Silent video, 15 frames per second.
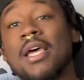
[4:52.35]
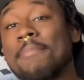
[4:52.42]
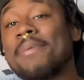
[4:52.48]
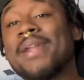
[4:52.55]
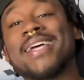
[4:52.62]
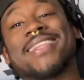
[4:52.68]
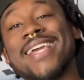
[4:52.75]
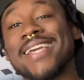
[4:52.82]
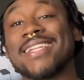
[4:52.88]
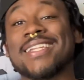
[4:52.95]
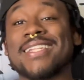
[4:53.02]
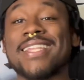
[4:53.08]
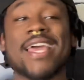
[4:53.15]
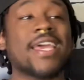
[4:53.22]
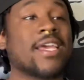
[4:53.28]
But at the end of
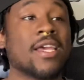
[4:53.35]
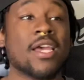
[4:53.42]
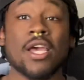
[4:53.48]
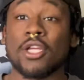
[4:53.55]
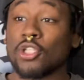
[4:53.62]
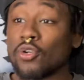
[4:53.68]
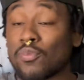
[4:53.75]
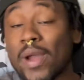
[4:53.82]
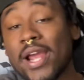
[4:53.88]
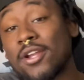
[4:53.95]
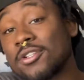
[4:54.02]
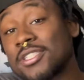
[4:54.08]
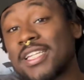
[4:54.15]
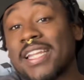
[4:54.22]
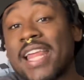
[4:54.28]
the day, the
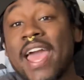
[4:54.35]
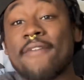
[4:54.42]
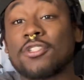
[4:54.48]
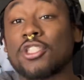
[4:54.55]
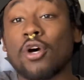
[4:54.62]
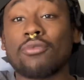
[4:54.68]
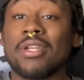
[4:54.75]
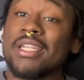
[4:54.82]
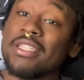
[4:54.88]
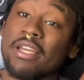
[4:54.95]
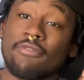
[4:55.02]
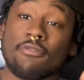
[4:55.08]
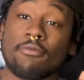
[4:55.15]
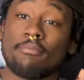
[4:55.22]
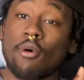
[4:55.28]
Raiders could have a totally
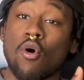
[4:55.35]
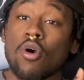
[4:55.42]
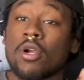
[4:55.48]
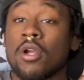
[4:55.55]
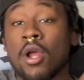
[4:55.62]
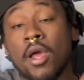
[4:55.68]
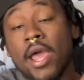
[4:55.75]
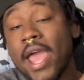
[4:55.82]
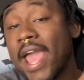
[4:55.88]
different board